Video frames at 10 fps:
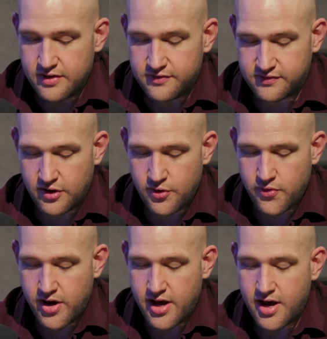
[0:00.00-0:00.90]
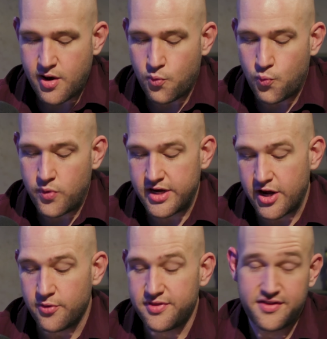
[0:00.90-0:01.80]
So we
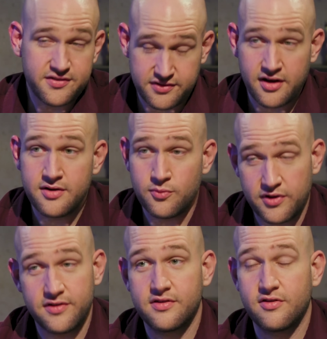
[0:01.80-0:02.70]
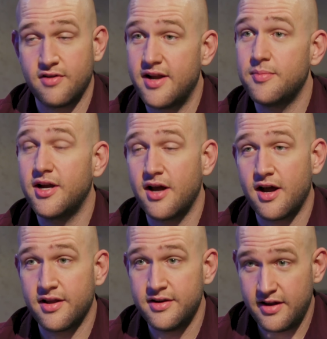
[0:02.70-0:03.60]
know that the sun was created by
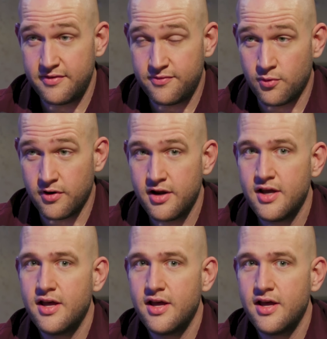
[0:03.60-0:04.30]
God on day 4,